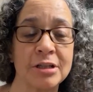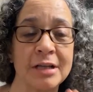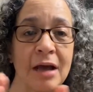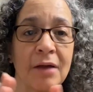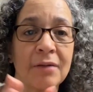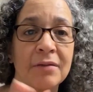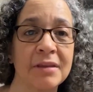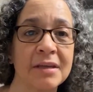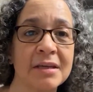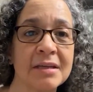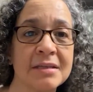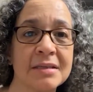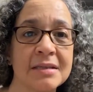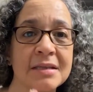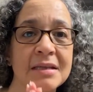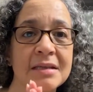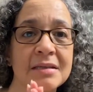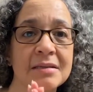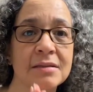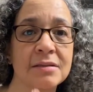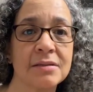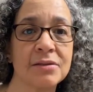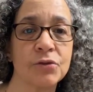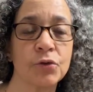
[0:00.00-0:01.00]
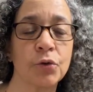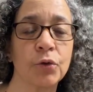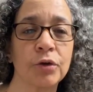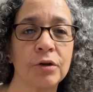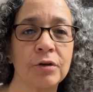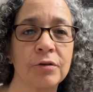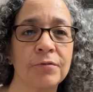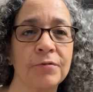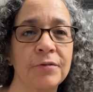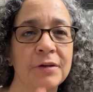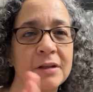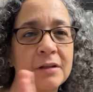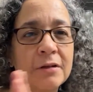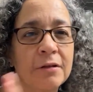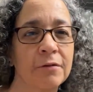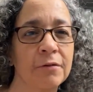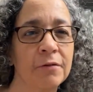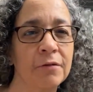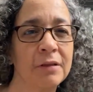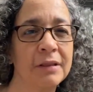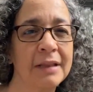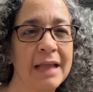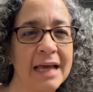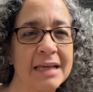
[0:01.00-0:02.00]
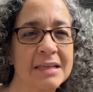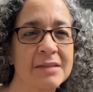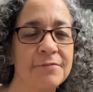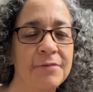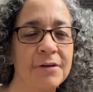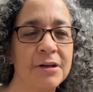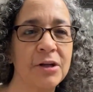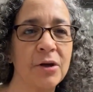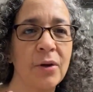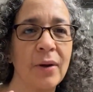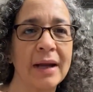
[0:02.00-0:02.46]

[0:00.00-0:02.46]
Now, this is sort of, in the last video,